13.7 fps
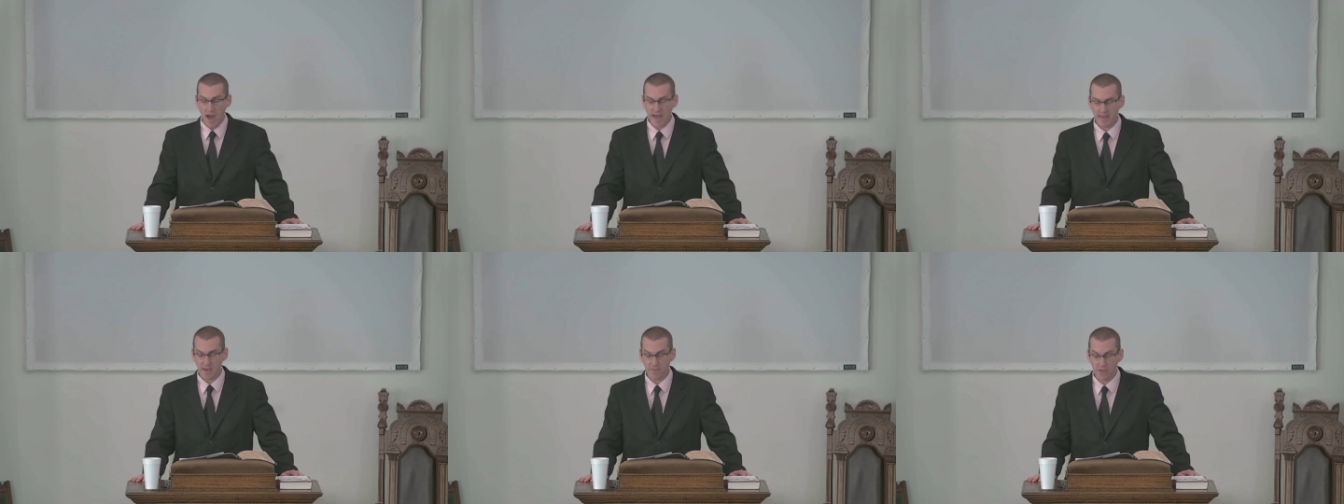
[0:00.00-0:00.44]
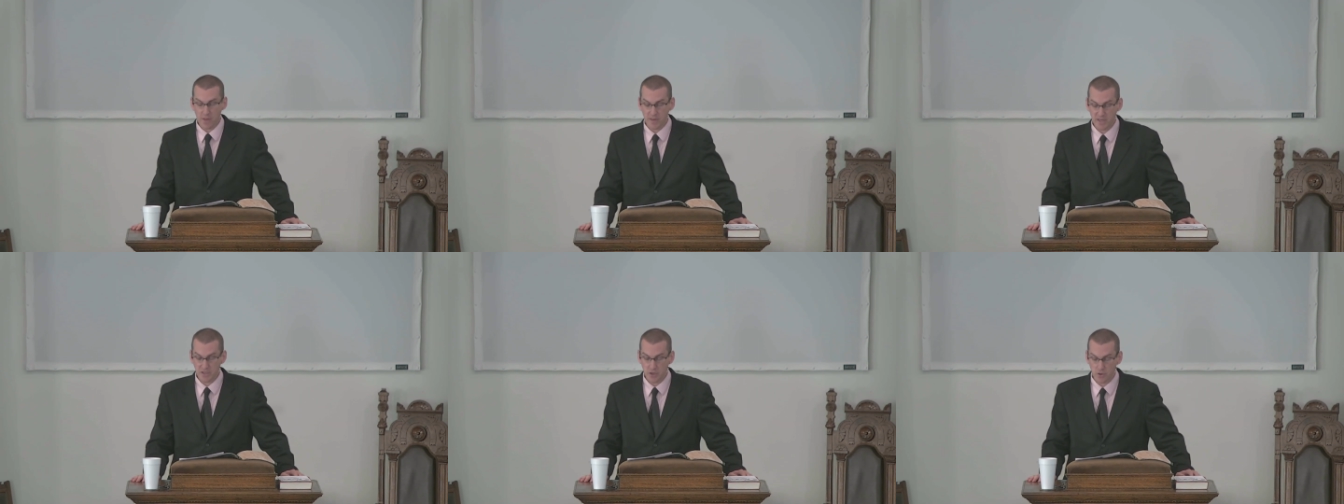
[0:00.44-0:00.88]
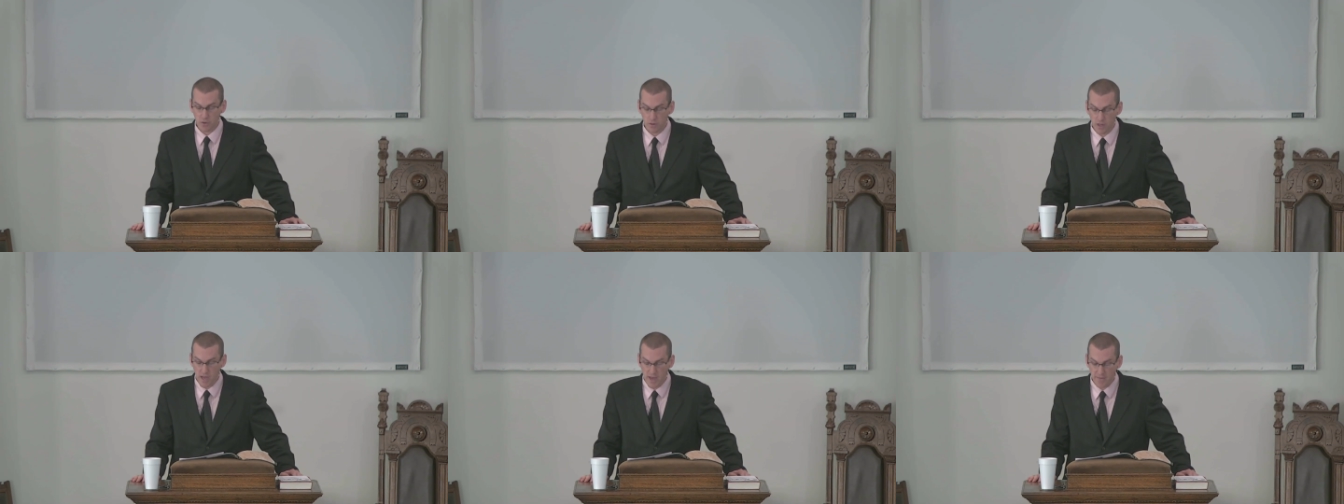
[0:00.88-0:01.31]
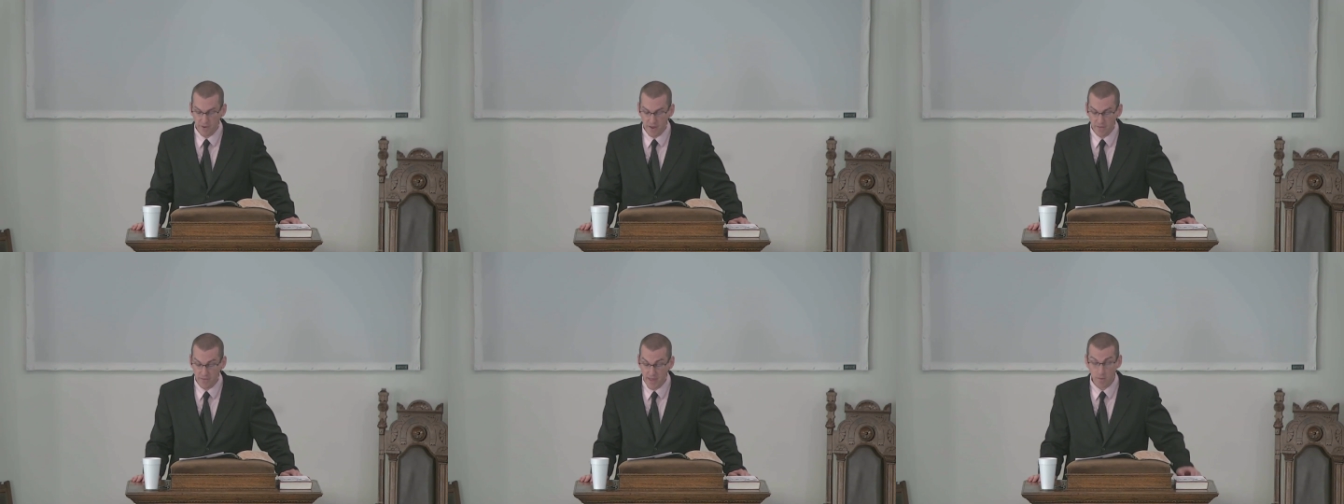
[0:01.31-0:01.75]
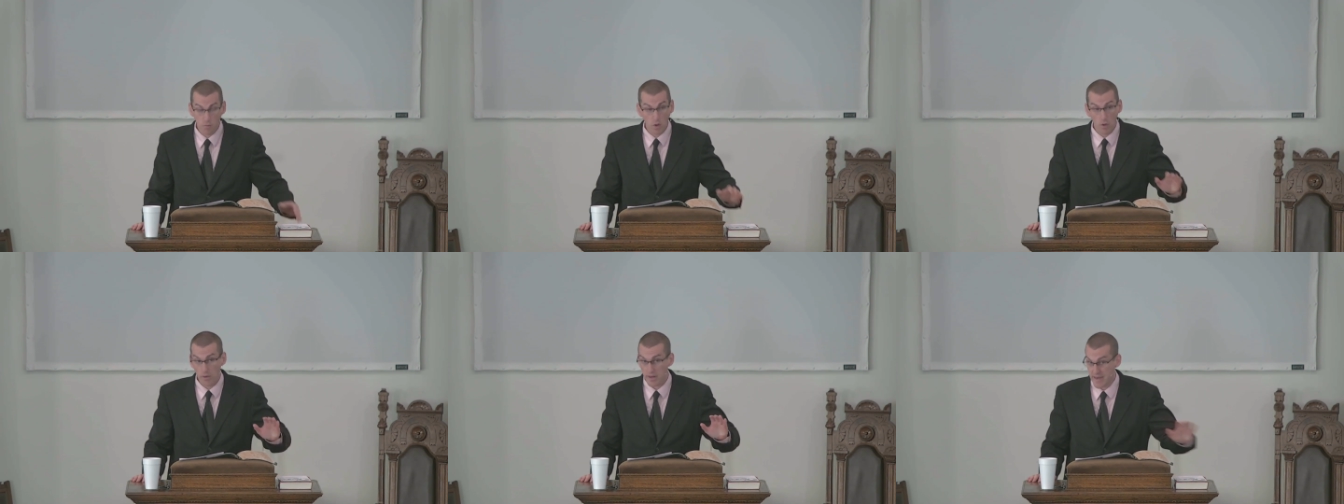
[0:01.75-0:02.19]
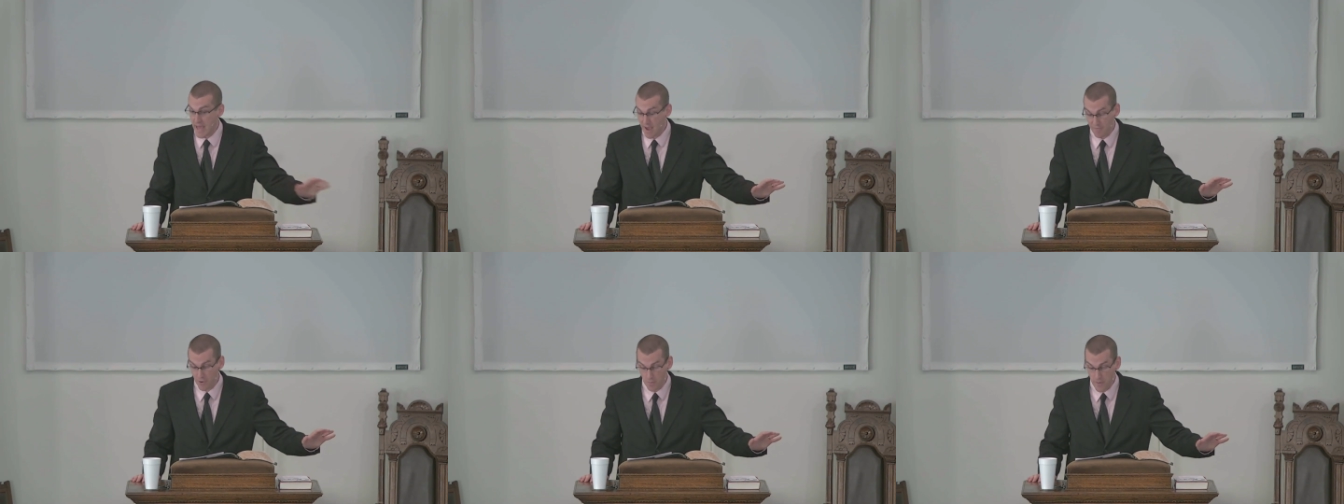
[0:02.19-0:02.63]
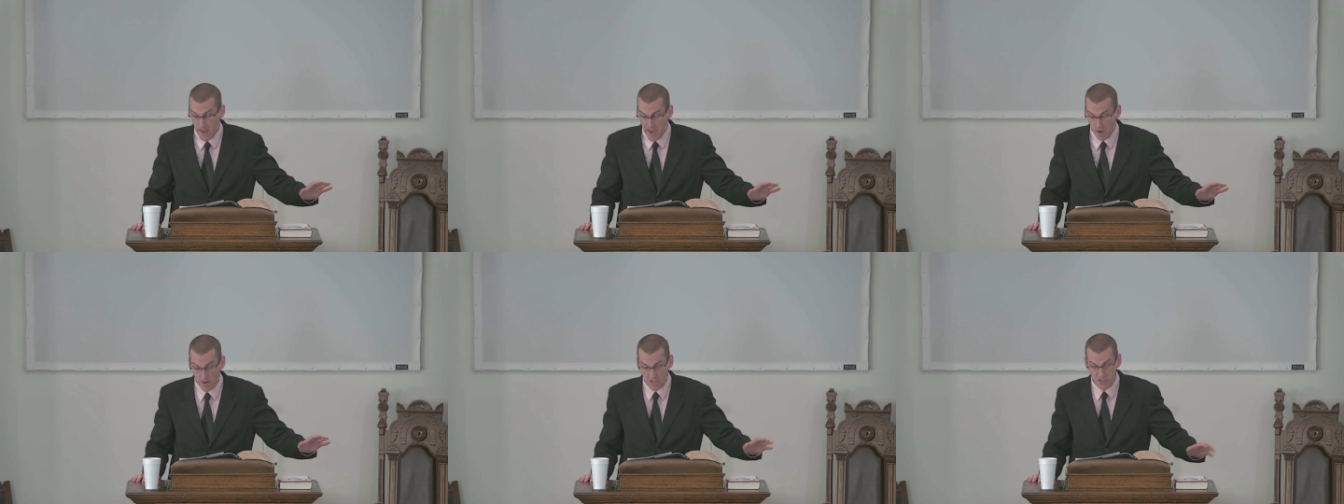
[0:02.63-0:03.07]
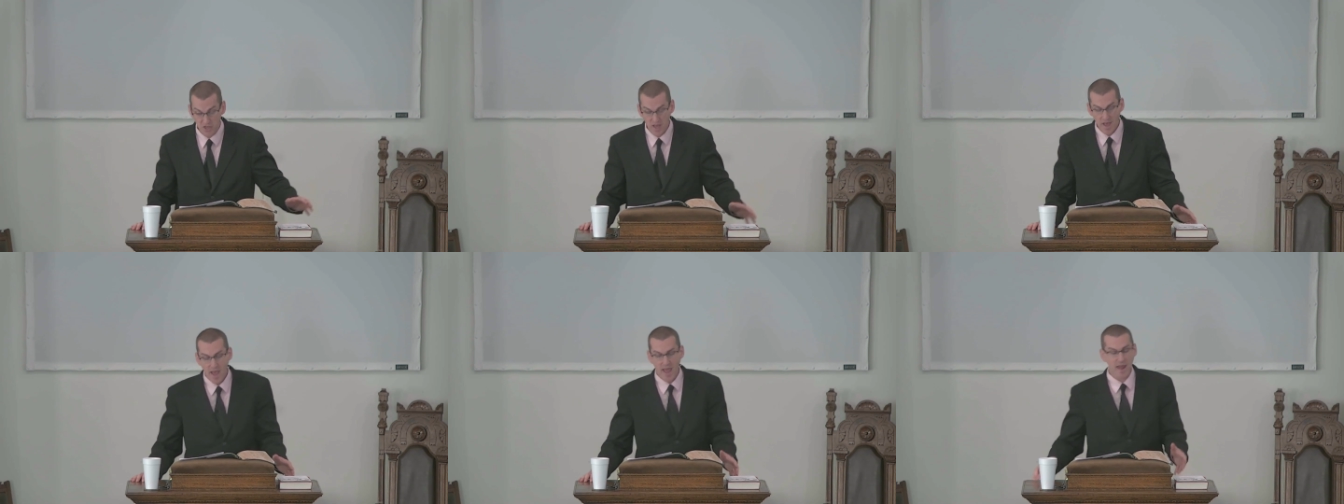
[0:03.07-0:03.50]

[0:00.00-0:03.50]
I give them eternal life, and they will never perish,